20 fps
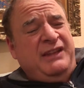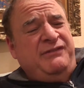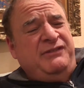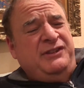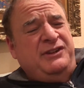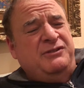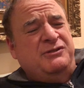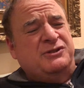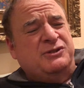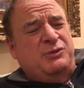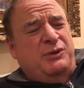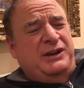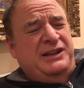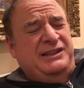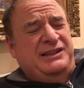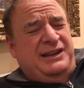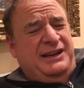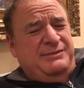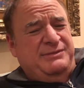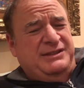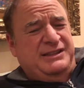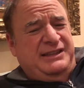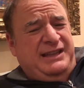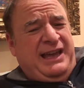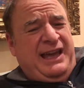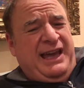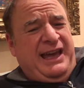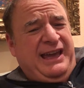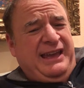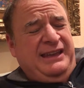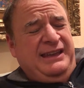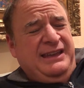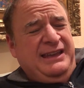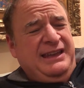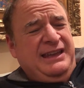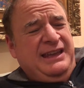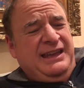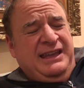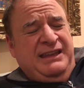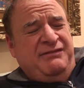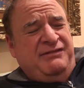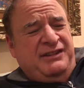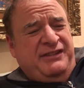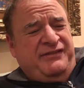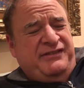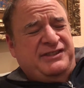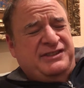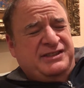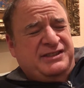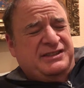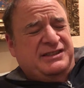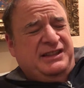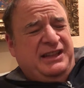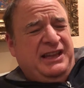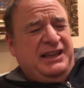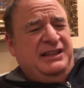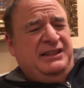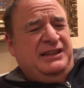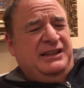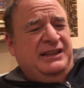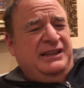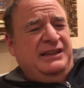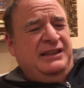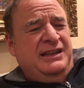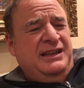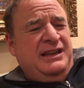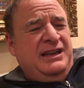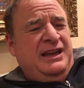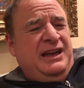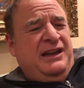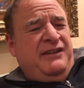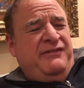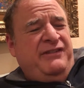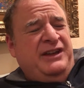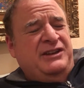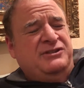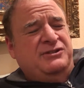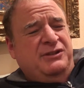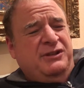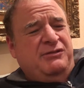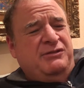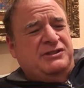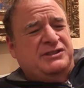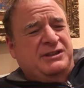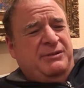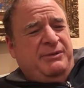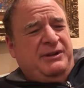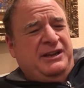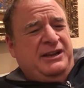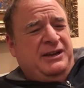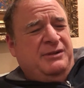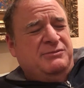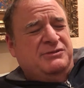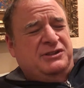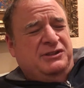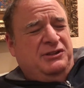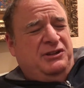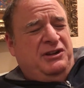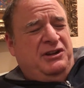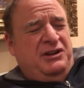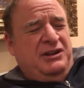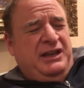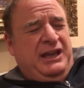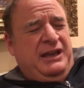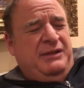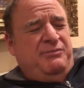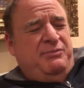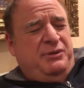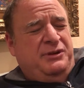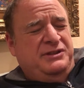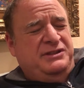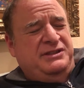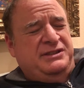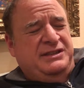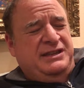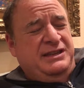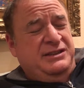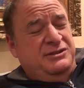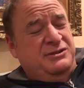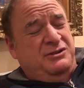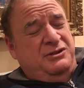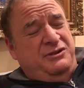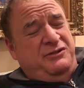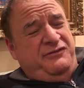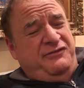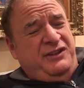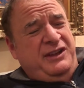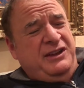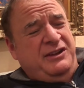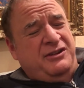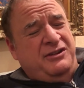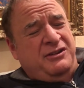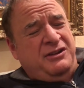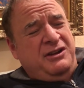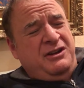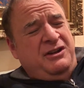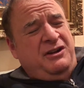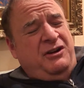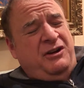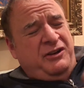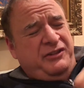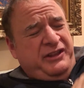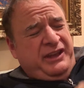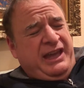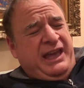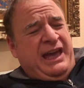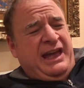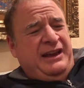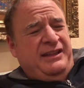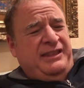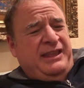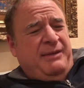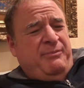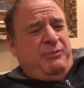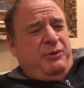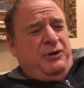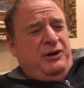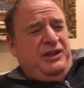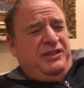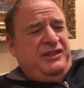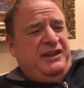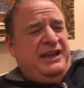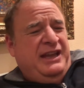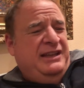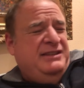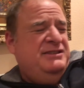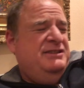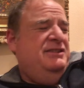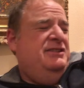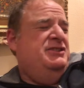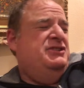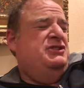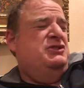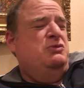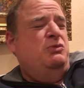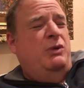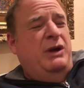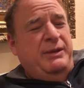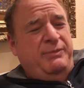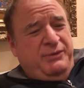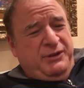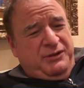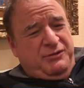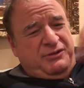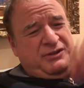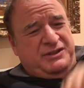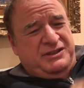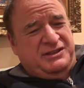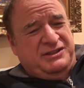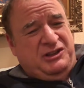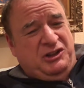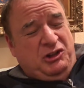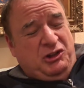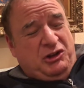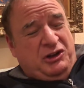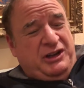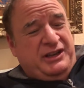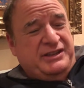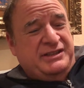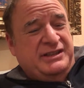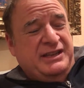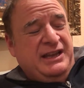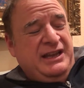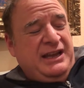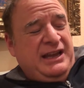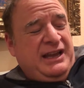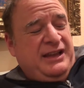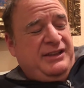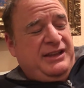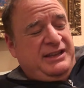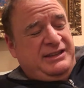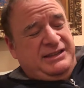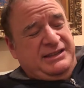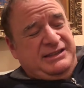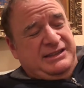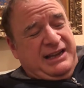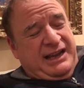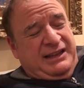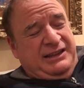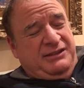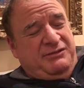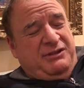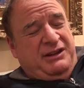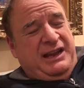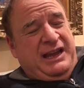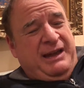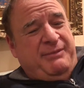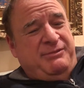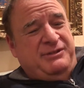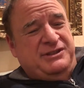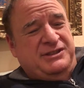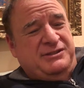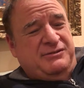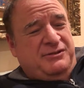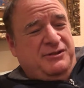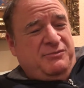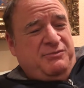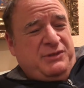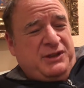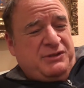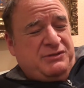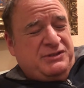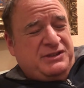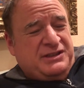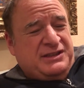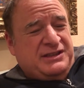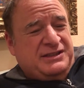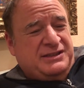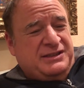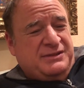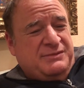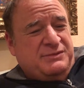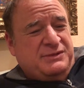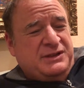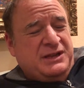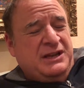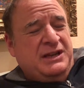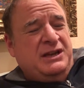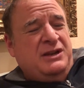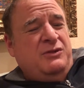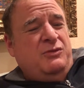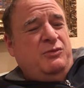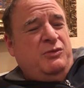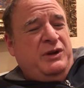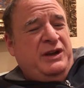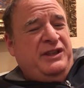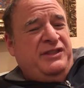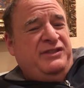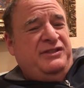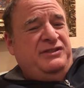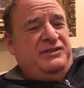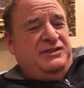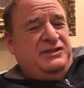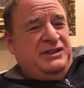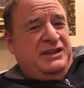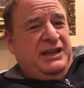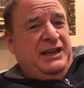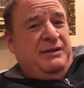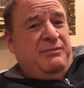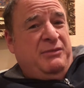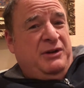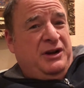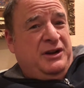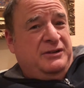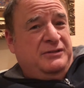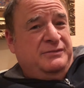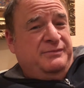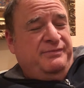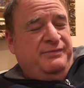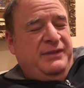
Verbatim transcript: if you do it 20 times a day, even if it's just lightly, eventually when somebody comes along and puts his or her finger on the cat at that point, the cat's going to swipe you with his claws. And that's exactly what happens to our immune systems with GMO.